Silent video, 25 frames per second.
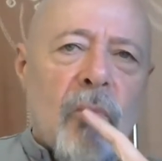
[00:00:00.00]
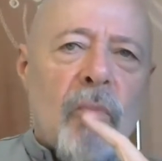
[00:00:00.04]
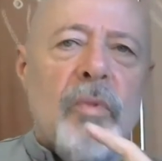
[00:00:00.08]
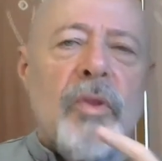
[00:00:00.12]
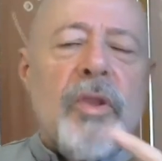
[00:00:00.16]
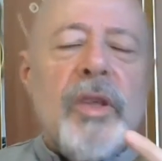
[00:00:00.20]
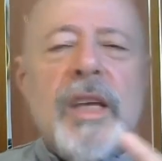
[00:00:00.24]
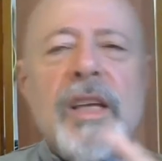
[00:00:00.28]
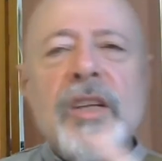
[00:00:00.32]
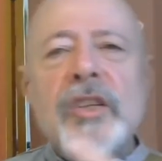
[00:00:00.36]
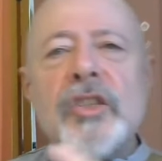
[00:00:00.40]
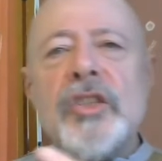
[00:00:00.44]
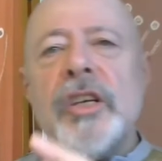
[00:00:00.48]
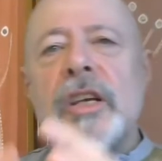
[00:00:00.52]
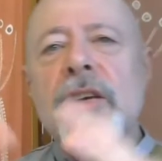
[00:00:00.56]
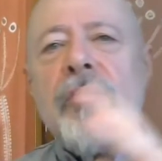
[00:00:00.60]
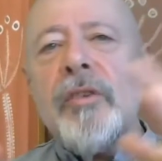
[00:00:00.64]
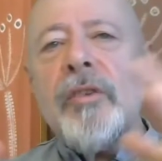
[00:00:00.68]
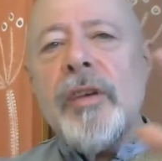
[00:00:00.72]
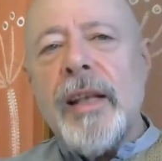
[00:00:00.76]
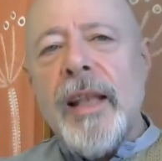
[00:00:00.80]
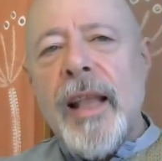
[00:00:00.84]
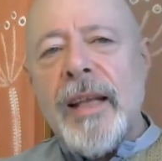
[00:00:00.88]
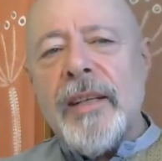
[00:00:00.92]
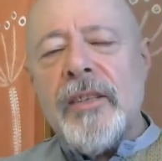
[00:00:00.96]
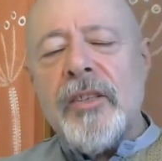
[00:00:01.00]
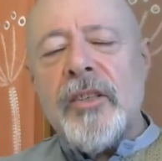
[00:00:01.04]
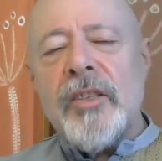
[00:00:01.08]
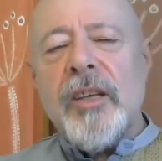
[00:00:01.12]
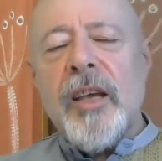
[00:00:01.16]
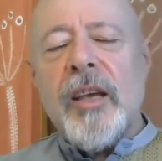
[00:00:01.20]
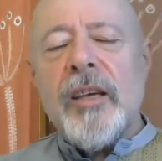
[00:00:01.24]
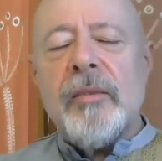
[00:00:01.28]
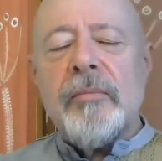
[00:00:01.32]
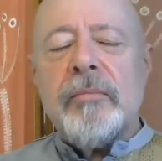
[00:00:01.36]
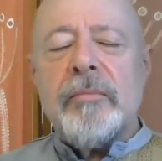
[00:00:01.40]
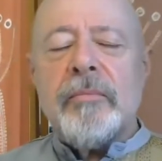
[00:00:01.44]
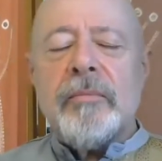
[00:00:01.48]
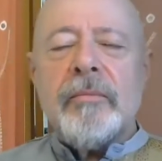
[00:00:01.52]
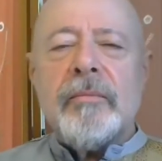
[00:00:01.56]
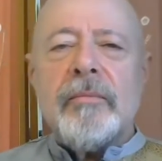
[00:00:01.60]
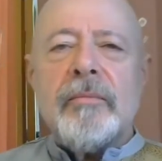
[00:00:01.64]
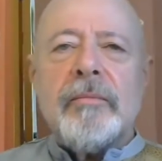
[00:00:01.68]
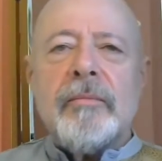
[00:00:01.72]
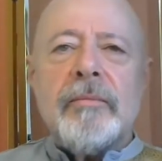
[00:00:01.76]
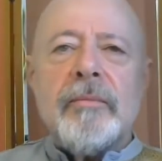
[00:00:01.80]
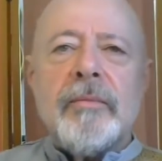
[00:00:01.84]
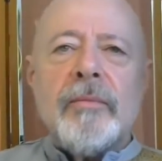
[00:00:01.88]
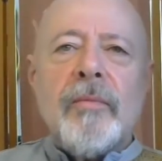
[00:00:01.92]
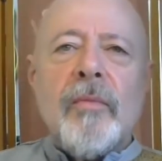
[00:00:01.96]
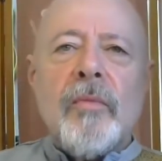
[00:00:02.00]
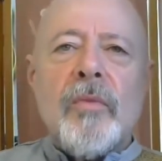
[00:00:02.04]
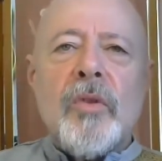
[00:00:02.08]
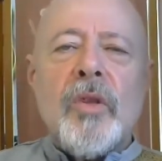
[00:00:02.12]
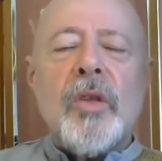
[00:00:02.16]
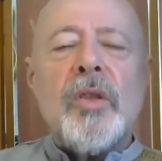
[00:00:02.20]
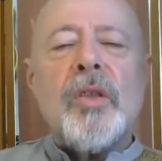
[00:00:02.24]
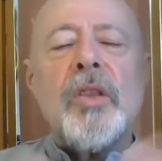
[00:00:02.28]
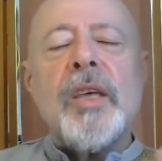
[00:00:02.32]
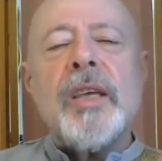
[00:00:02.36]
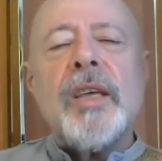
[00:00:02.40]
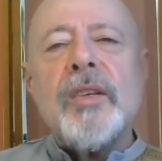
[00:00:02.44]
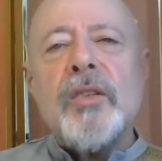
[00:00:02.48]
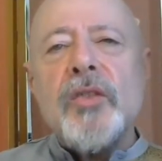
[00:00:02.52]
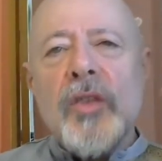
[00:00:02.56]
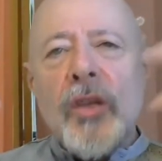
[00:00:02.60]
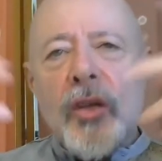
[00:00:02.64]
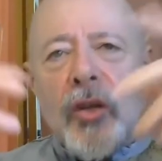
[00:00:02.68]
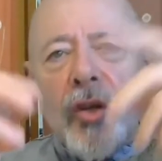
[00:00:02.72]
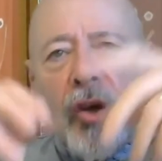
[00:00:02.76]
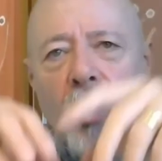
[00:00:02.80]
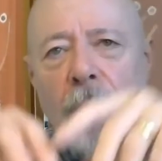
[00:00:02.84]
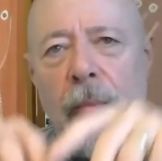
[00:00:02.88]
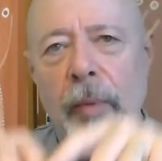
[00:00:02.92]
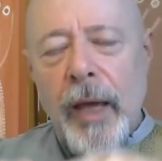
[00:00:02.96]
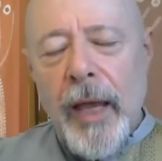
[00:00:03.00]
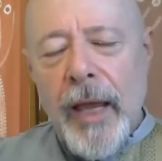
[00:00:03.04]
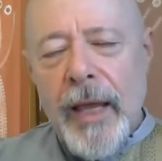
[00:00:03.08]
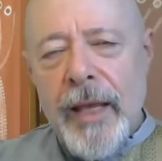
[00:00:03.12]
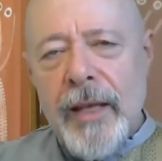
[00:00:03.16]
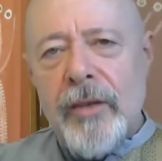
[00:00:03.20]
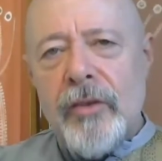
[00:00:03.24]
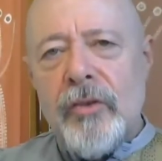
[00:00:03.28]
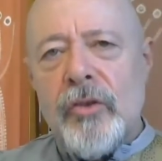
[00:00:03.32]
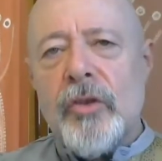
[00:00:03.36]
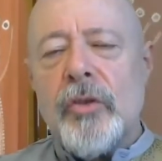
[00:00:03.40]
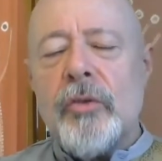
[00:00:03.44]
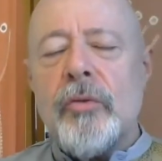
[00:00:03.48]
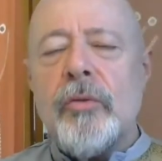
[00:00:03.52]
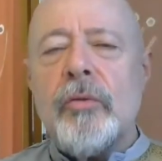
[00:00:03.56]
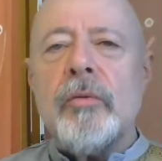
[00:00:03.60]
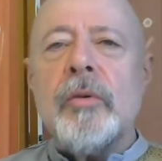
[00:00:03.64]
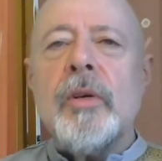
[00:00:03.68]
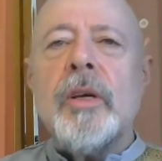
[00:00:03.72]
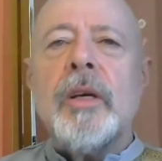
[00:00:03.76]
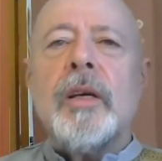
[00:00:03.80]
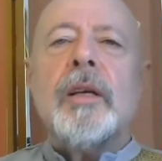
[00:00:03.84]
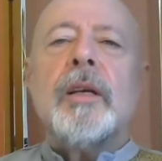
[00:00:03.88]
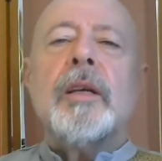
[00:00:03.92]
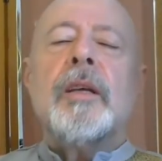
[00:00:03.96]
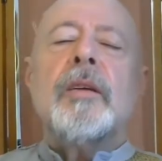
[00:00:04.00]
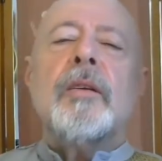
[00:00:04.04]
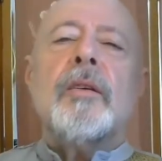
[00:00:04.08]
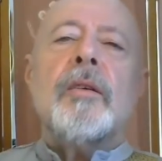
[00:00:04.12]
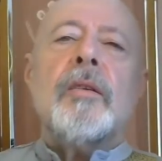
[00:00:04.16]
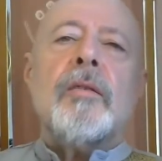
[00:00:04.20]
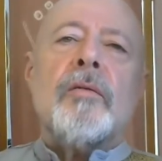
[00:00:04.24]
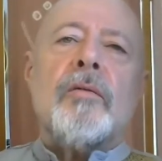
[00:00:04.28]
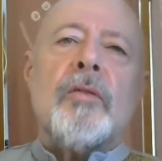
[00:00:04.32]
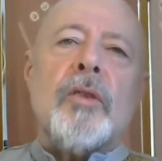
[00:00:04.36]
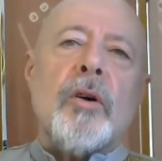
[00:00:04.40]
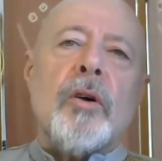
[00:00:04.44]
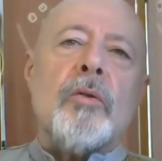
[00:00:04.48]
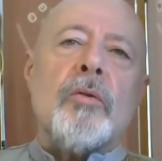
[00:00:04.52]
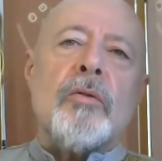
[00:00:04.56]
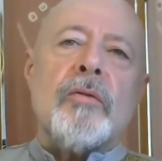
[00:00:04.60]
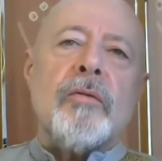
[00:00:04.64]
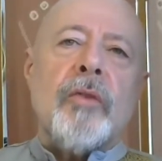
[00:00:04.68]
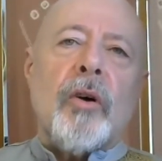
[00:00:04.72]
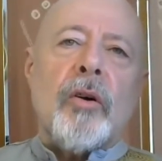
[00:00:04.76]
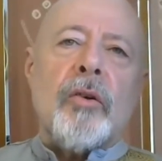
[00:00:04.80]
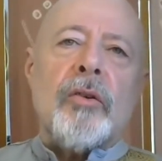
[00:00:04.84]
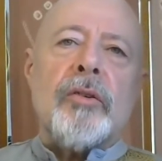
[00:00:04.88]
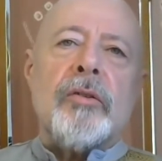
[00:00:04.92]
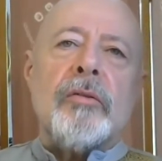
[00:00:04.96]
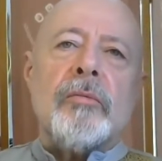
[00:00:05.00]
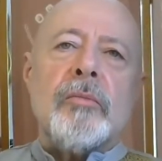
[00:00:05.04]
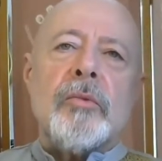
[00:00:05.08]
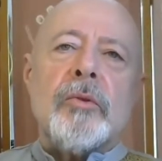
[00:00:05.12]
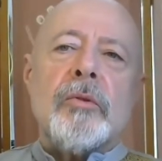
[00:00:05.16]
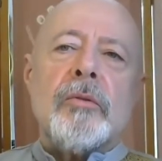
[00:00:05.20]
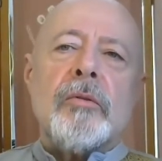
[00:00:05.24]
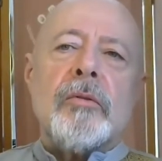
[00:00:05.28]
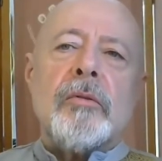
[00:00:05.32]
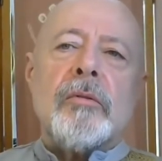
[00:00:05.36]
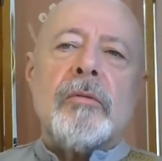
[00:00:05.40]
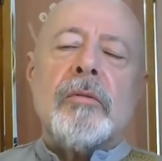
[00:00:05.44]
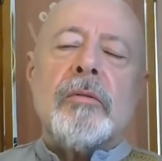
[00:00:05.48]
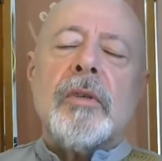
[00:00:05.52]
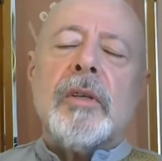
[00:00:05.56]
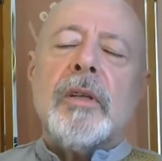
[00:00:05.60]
the interior landscape, the things that come into those volumes.